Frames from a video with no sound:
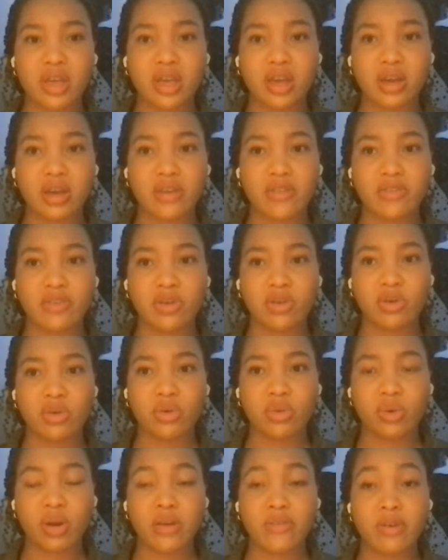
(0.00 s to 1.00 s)
thing. If
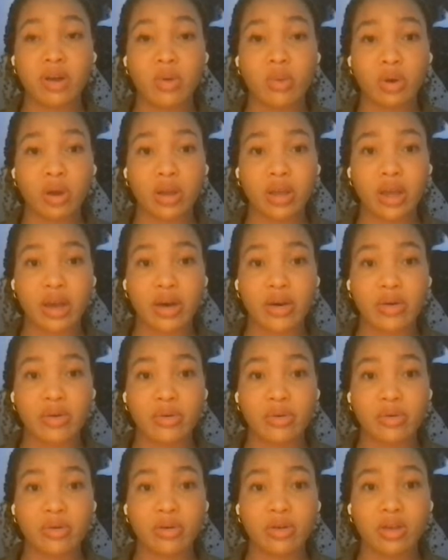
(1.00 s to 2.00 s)
you, whenever I work
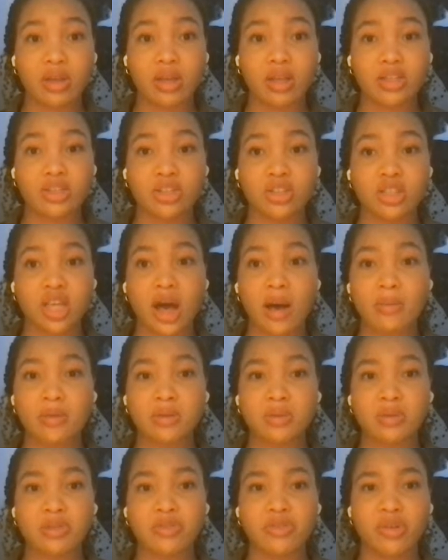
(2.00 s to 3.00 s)
out, it just
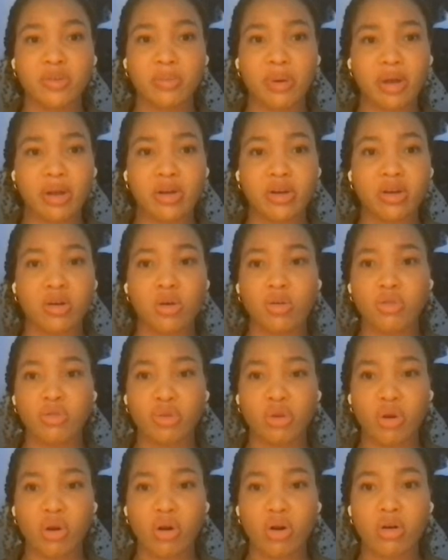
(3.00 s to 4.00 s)
helps me feel better
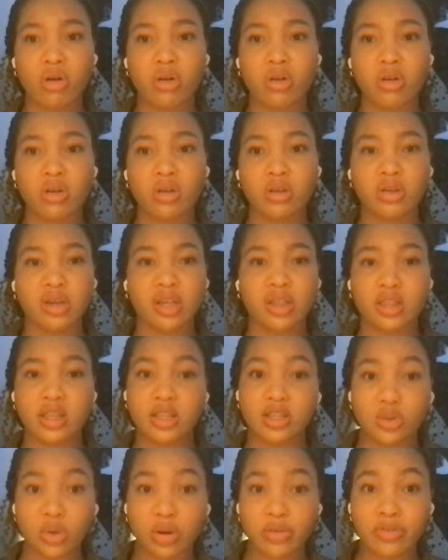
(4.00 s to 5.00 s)
overall. You get the
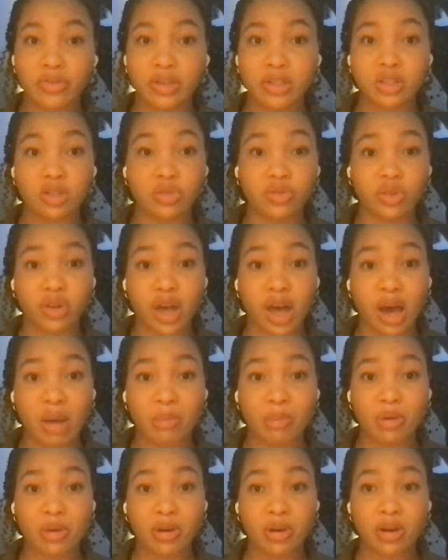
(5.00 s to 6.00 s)
endorphins, you feel
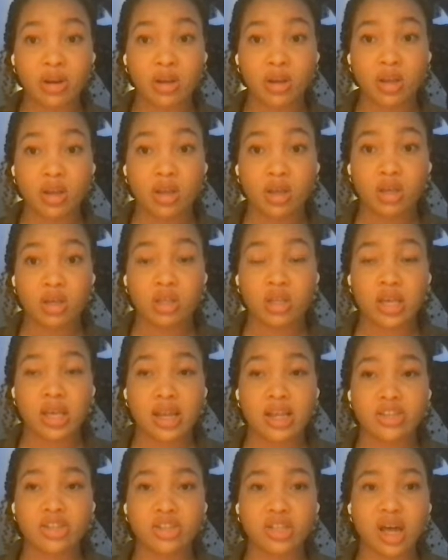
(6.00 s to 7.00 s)
happier,
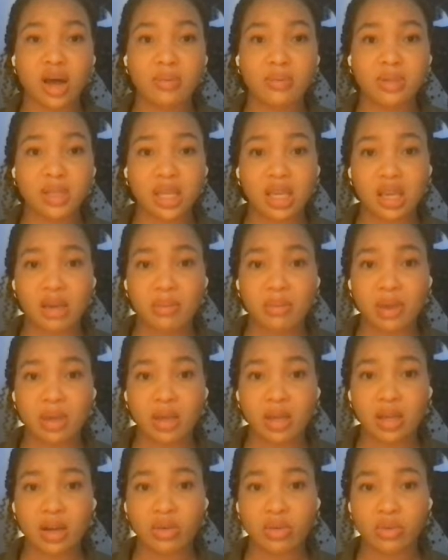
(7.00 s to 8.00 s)
and it just helps keep
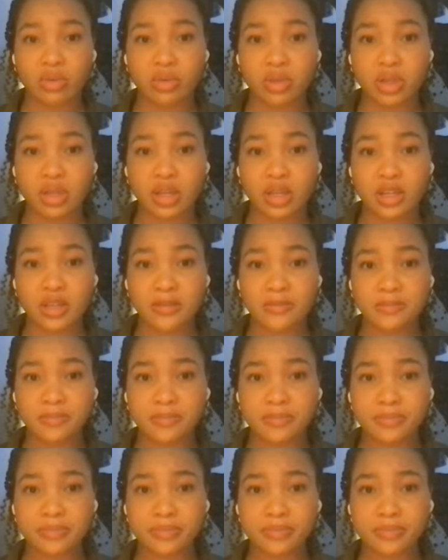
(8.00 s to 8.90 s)
me in a routine.